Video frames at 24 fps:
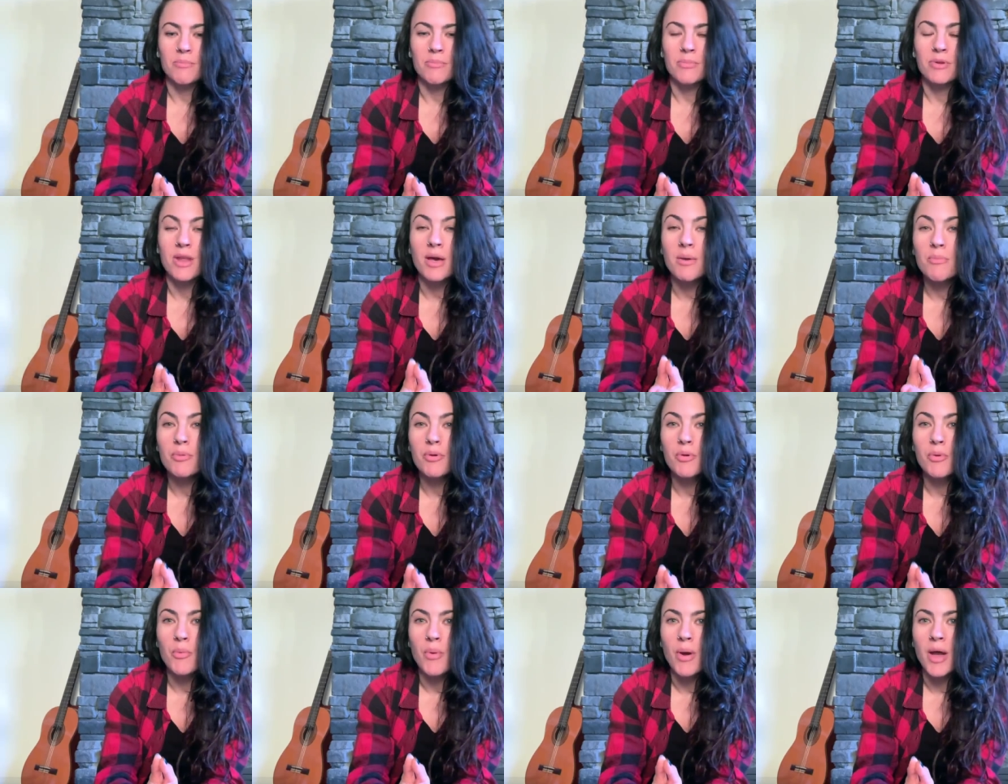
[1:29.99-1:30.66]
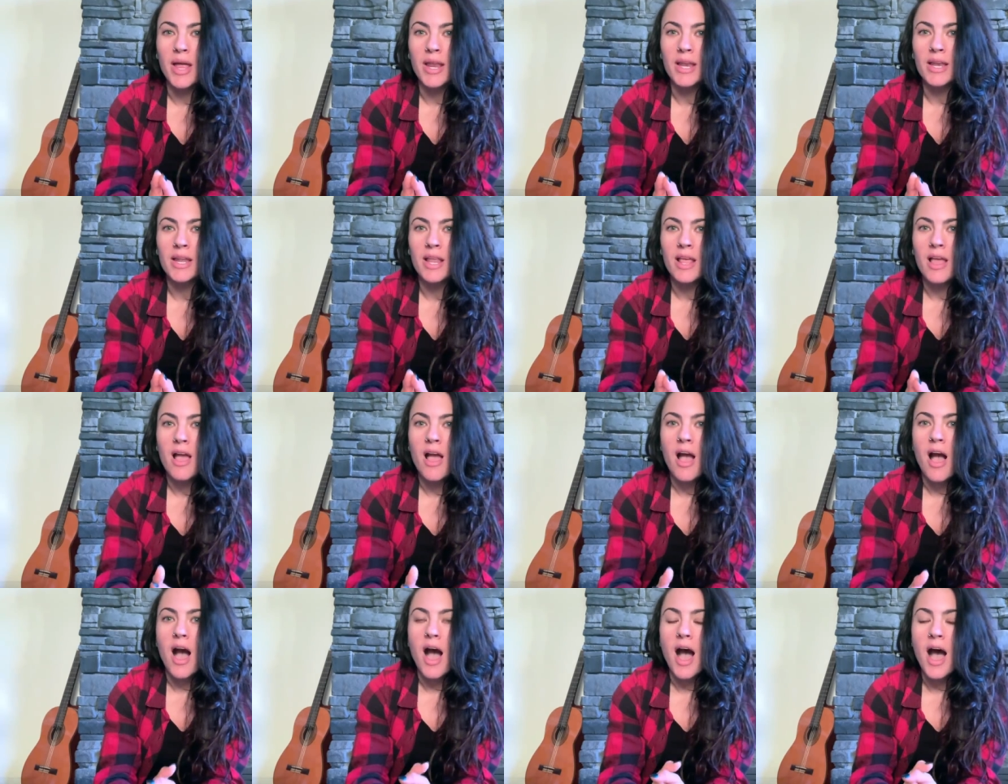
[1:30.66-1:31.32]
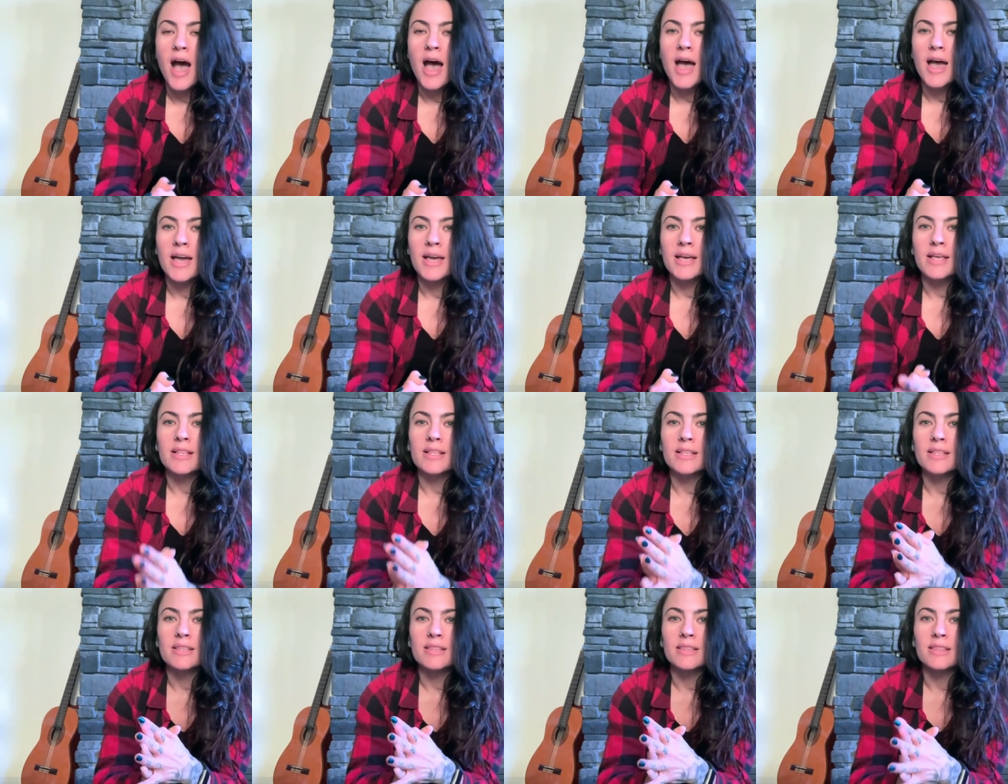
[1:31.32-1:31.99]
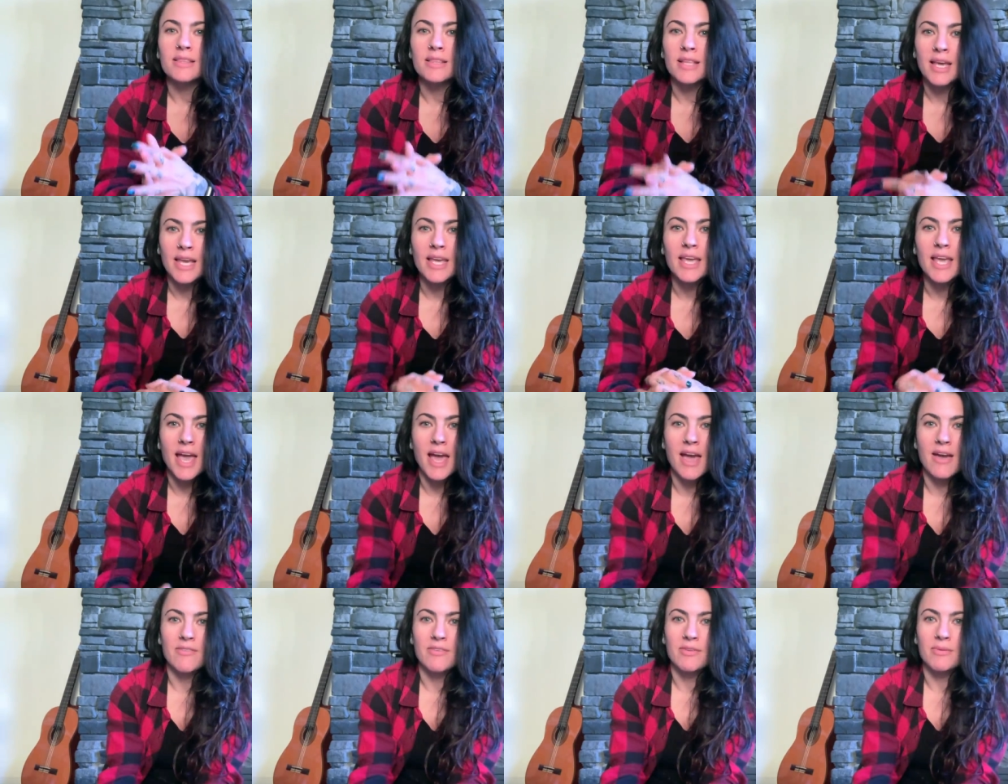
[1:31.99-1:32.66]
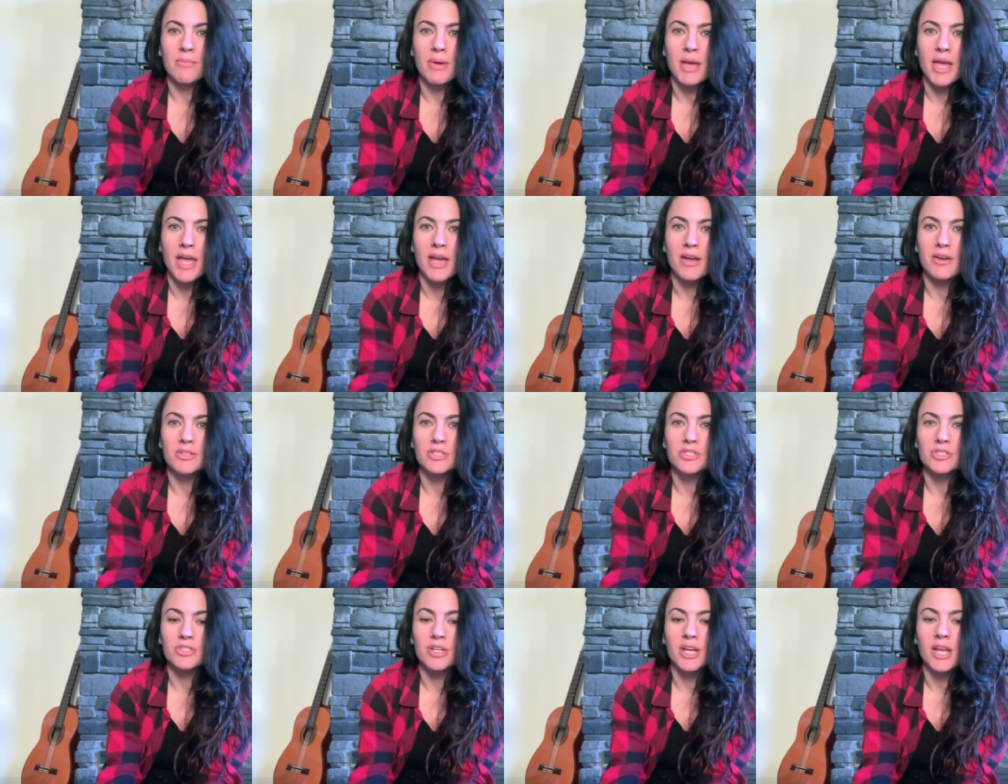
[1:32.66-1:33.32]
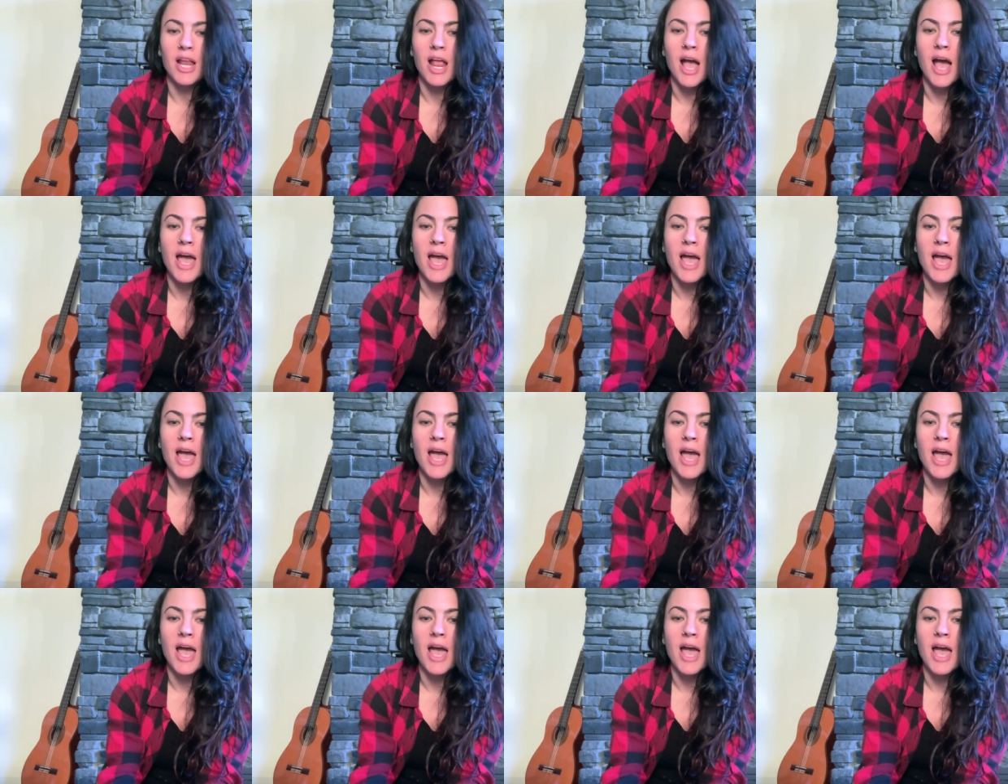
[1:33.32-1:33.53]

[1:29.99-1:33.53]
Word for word: Number one, I like having my hair straight.